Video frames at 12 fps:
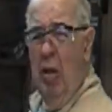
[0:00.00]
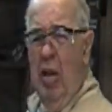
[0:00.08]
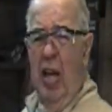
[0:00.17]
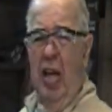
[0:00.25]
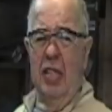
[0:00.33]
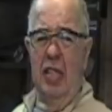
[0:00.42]

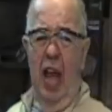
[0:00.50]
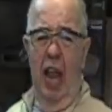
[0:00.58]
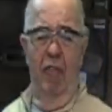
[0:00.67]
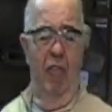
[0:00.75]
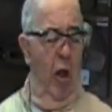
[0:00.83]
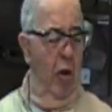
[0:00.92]
because
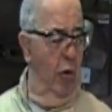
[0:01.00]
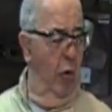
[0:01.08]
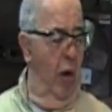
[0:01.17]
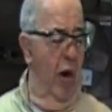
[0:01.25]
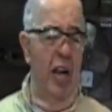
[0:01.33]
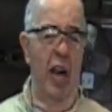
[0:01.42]
I found the
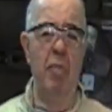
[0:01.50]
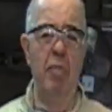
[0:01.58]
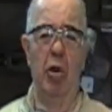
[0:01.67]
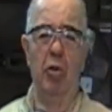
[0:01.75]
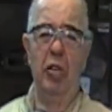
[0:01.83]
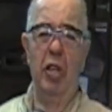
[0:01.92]
rig I
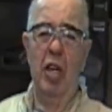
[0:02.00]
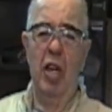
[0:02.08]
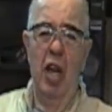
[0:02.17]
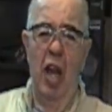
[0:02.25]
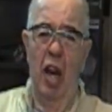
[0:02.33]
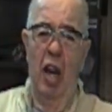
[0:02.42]
built
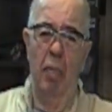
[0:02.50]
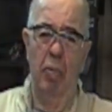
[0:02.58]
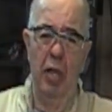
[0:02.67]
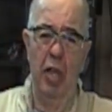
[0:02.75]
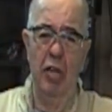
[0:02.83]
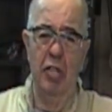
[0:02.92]
a
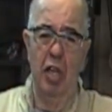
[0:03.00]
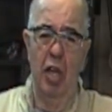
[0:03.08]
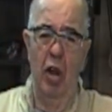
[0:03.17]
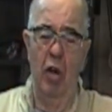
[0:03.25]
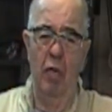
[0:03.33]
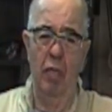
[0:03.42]
couple of years
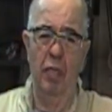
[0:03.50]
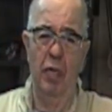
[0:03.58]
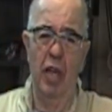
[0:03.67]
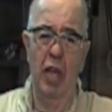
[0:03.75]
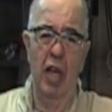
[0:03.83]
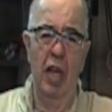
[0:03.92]
ago
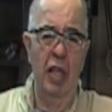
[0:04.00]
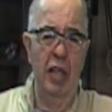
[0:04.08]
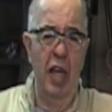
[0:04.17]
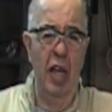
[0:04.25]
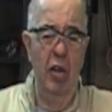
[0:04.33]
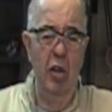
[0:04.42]

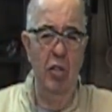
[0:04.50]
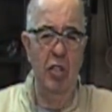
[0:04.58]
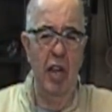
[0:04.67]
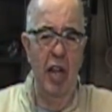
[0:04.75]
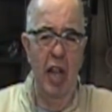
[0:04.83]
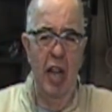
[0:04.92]
that
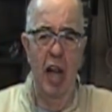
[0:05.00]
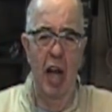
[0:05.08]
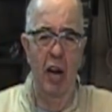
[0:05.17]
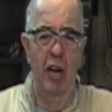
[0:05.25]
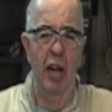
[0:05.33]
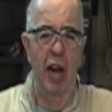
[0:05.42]
using a
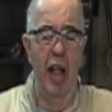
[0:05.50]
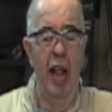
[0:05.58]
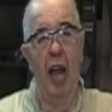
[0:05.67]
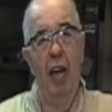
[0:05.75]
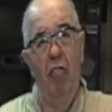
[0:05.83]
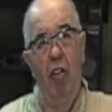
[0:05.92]
cutter that I
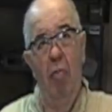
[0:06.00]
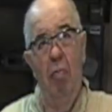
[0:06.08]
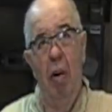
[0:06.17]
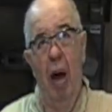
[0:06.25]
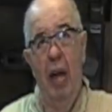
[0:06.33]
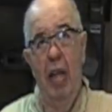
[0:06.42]
got
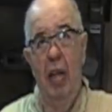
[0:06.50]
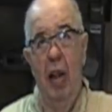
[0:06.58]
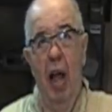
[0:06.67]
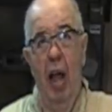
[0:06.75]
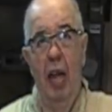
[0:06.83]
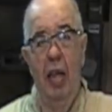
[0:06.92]
from Bonnie
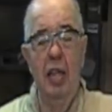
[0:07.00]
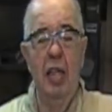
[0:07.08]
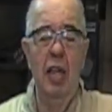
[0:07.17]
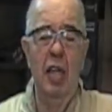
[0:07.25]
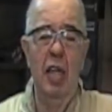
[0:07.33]
Klein